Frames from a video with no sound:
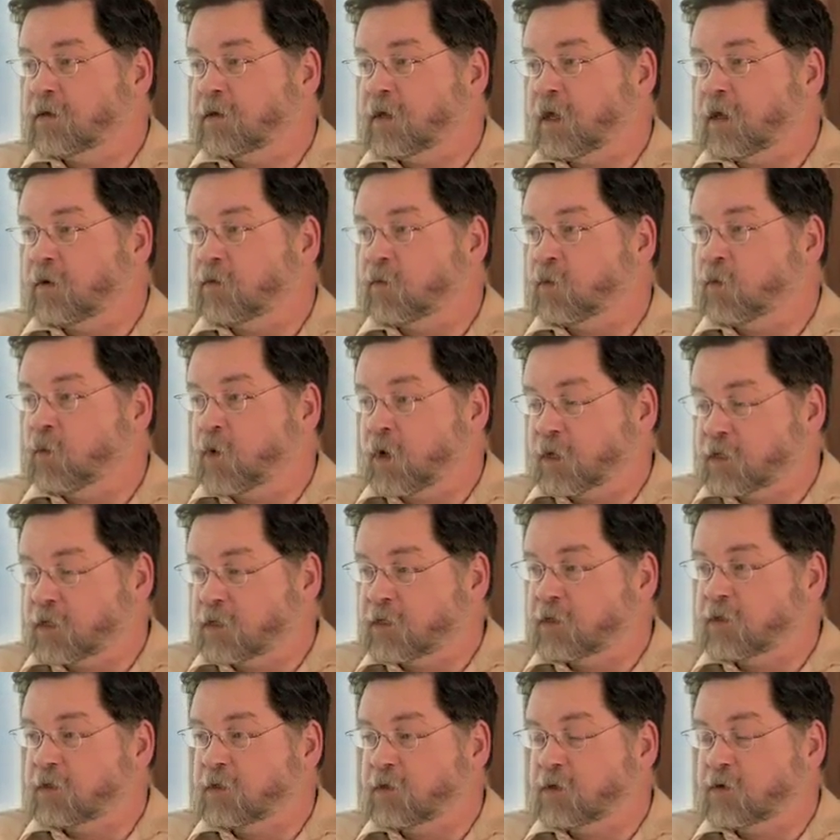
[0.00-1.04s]
That
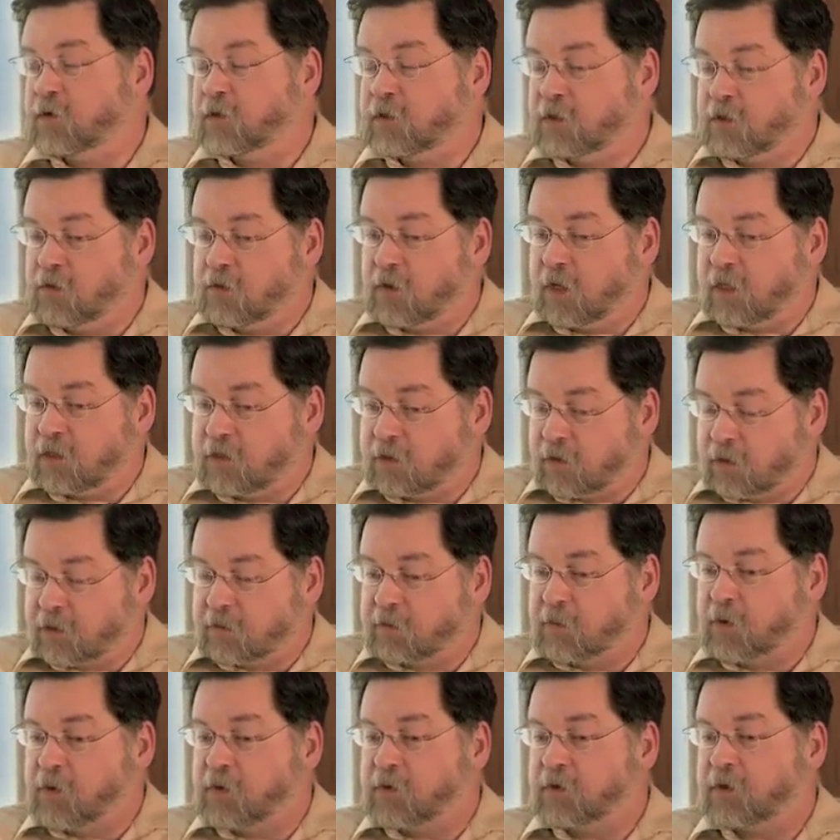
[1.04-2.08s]
what you do is you get your
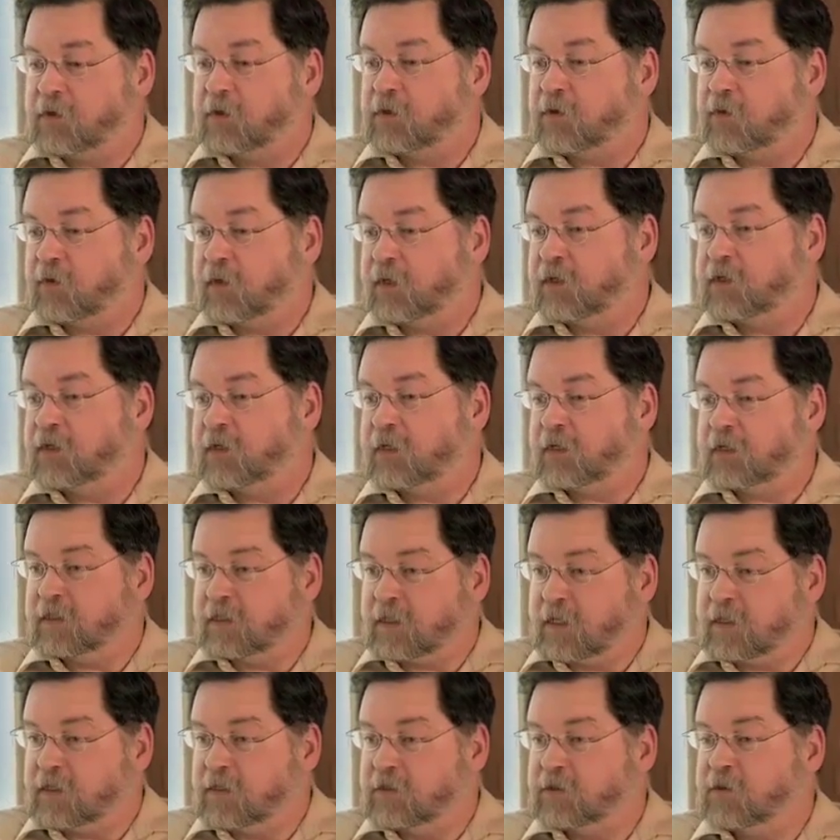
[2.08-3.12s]
exposure to religion in
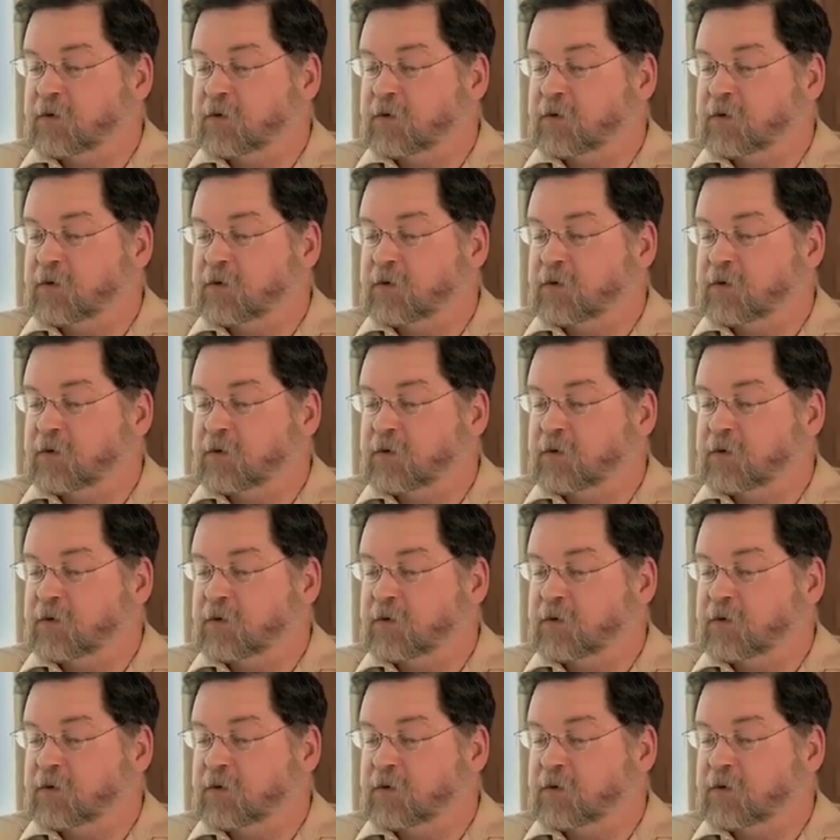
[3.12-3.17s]
Sunday